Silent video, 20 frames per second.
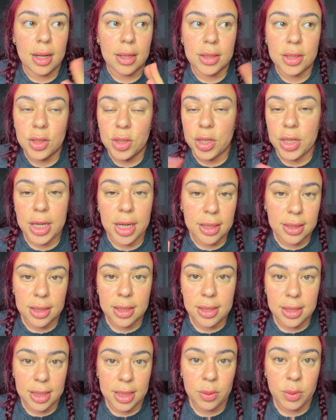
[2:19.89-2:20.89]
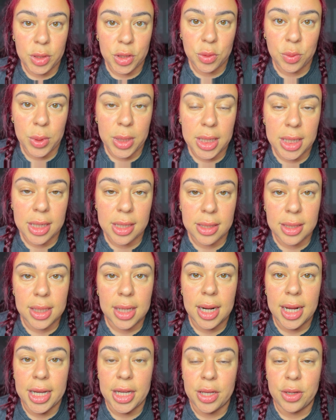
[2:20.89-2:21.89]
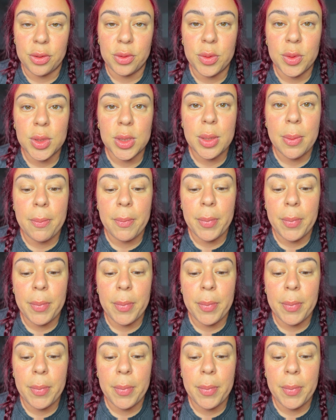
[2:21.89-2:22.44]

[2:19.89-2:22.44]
so you guys can see which one it is that I use.